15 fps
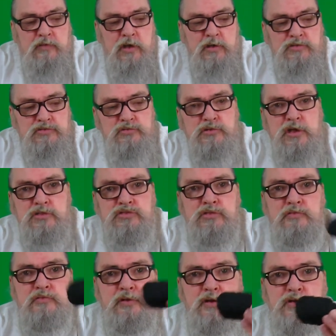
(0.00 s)
also got the
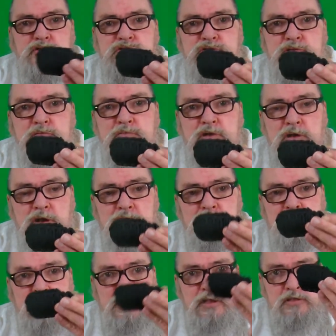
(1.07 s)
ferrocerium rod
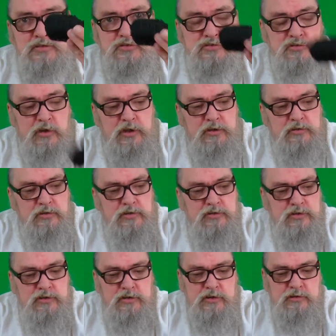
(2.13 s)
and striker in
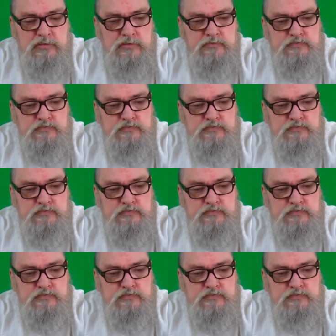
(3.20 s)
here.